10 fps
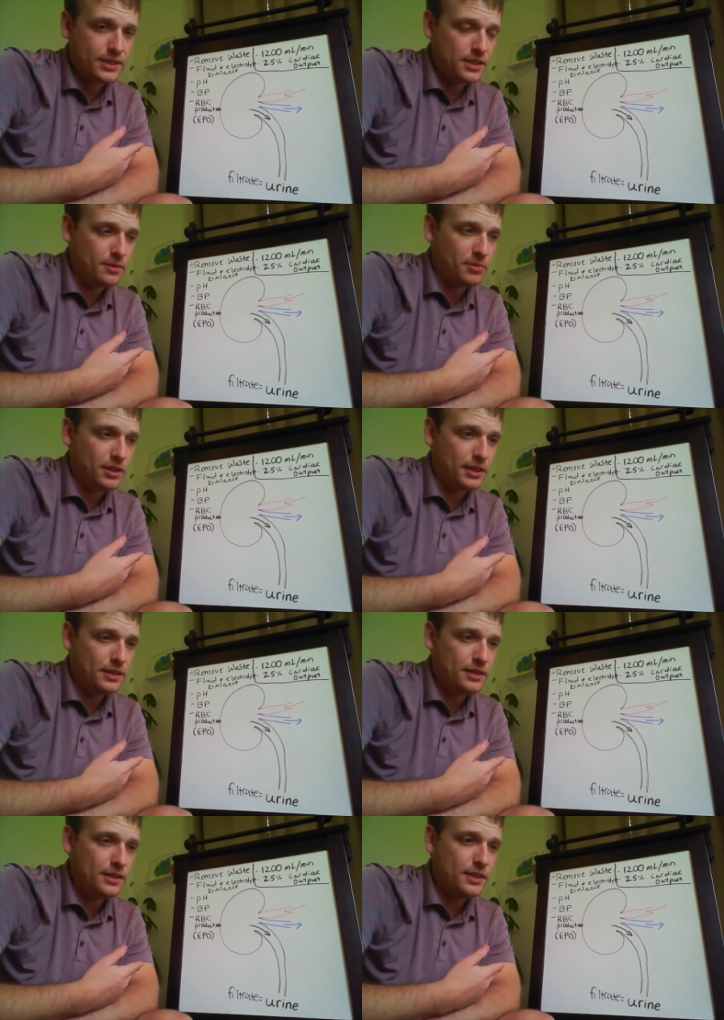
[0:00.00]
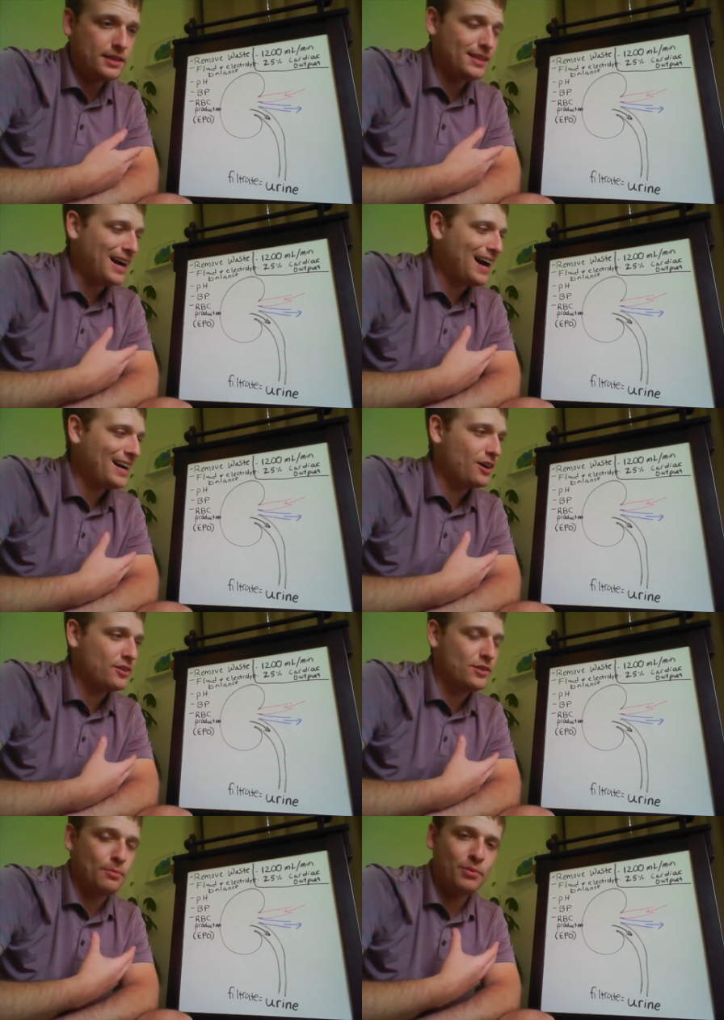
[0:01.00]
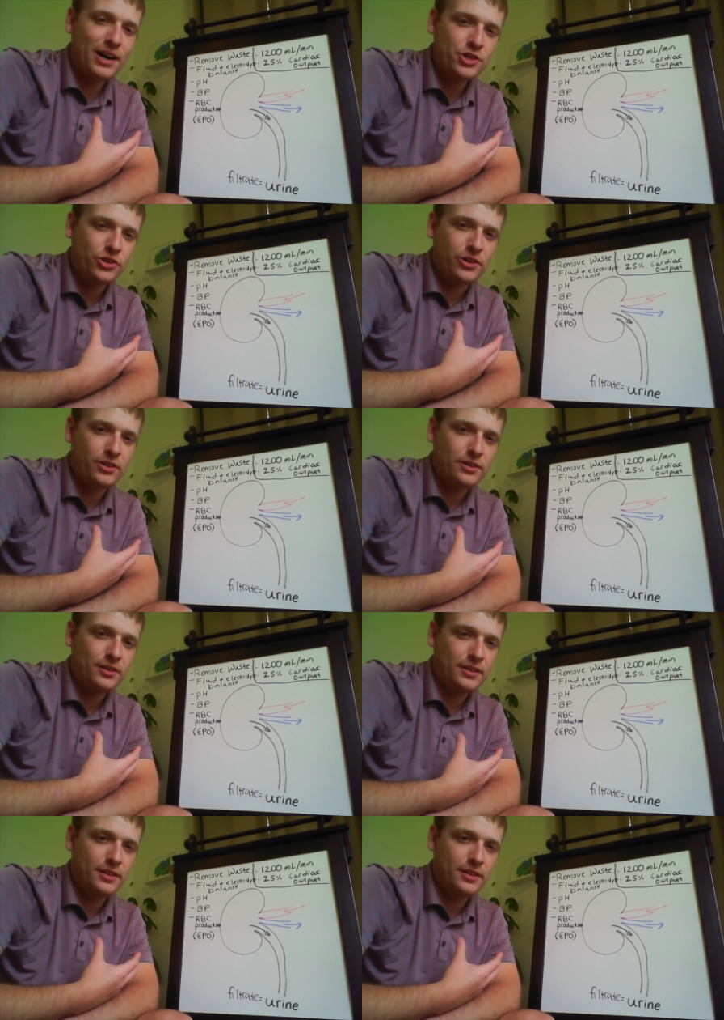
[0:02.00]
the blood, the higher the pressure,